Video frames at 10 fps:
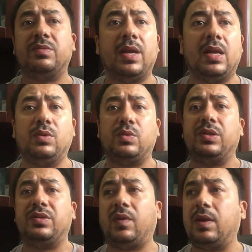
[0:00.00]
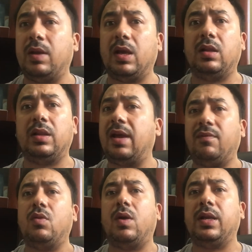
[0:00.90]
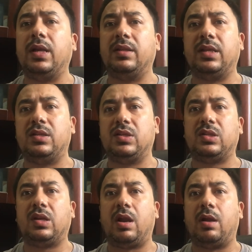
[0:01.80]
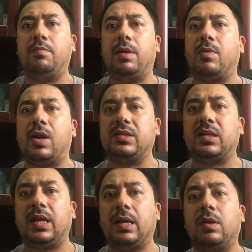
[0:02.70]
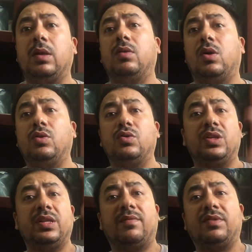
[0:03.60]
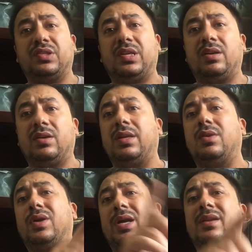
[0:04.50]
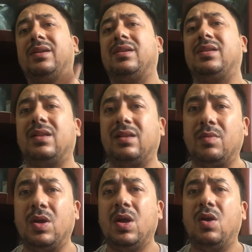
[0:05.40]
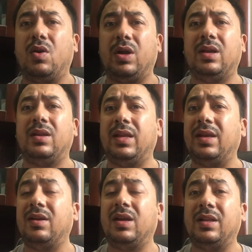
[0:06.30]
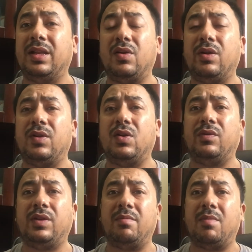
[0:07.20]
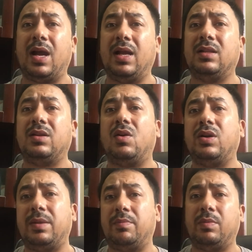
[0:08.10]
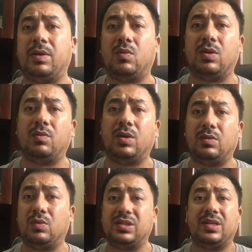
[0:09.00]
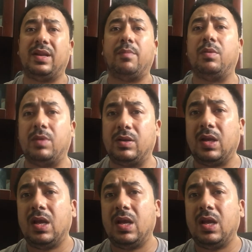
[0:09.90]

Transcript: male, which one is female? They have no idea. They just memorize the name, or usually they have a sticker. They look at it and tell them, okay, they don't even know if they're mild or temperament. What's the temperament?